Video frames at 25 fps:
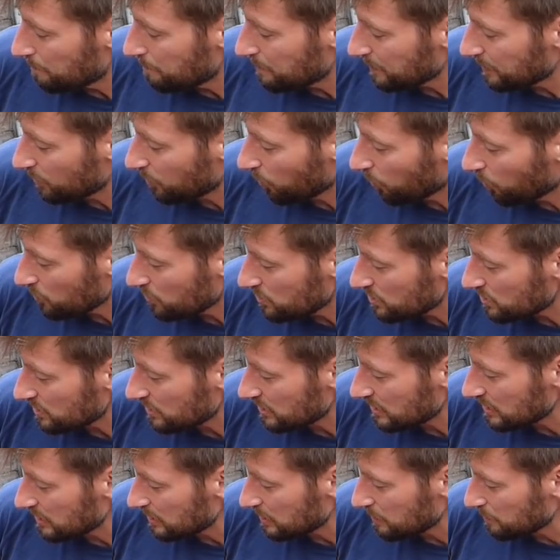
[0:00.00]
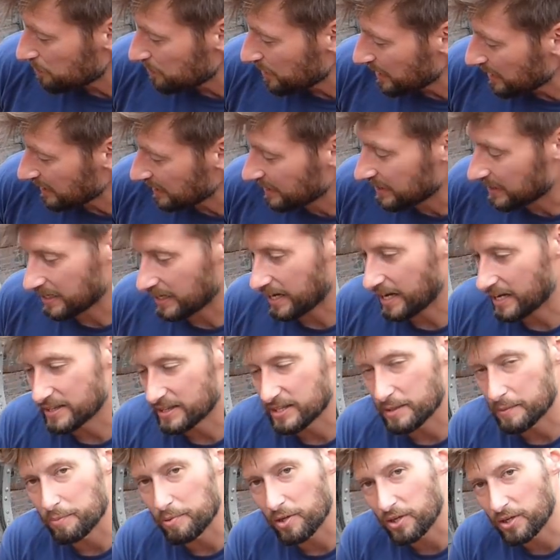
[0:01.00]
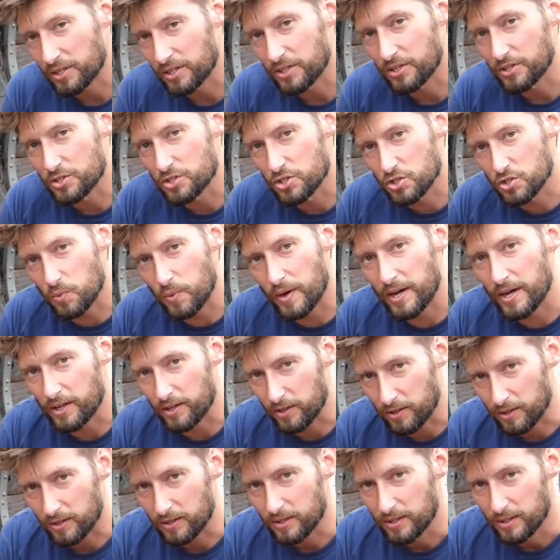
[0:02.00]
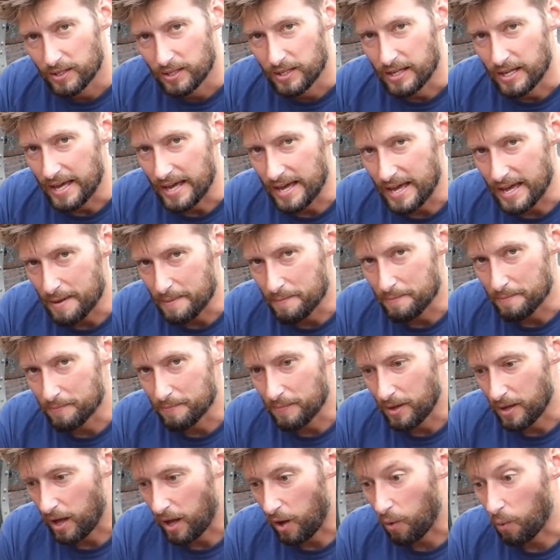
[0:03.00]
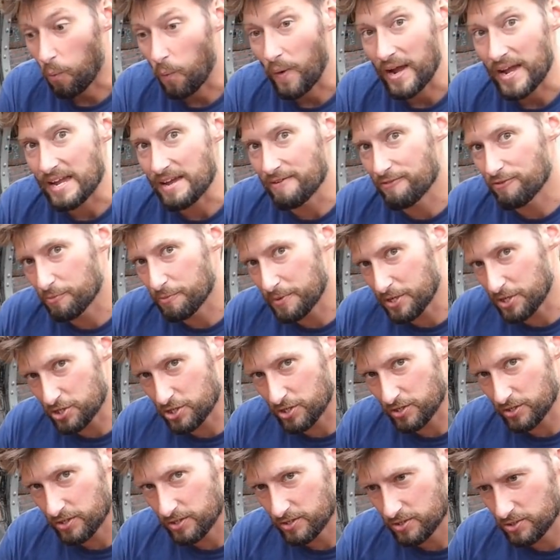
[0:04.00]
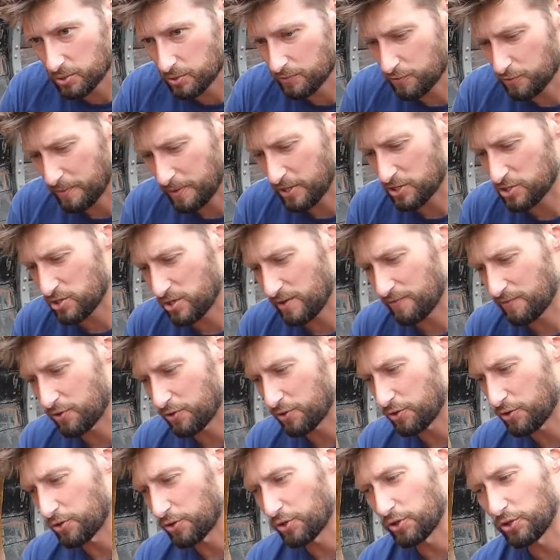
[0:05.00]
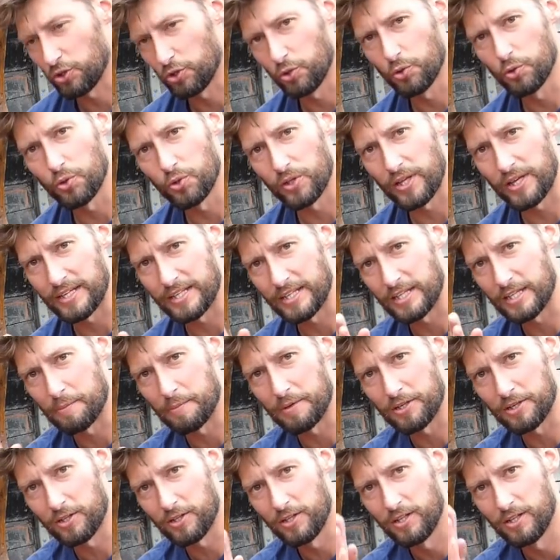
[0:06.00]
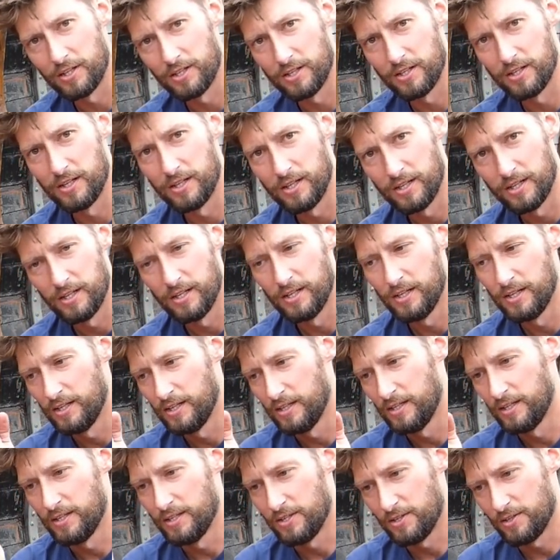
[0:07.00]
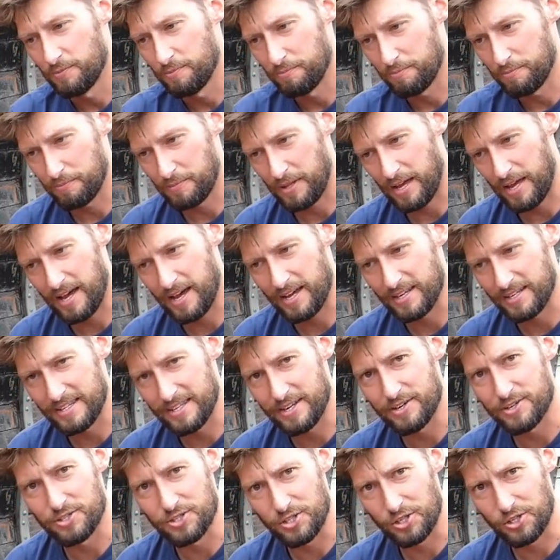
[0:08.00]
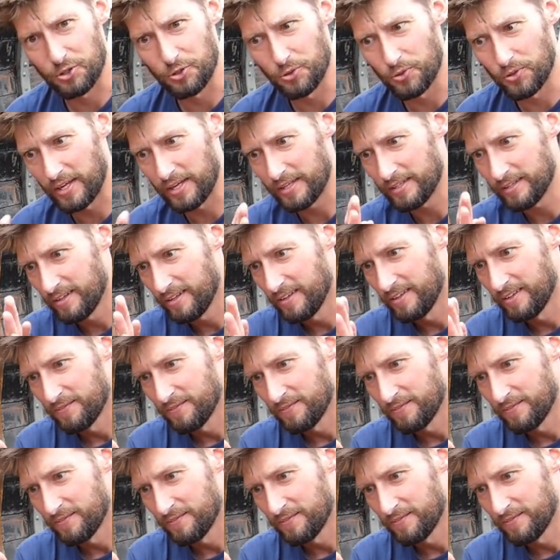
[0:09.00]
because the plank and the plug can swell away from each other. So if you imagine you have your glue line in the middle, that hand there is the glue line.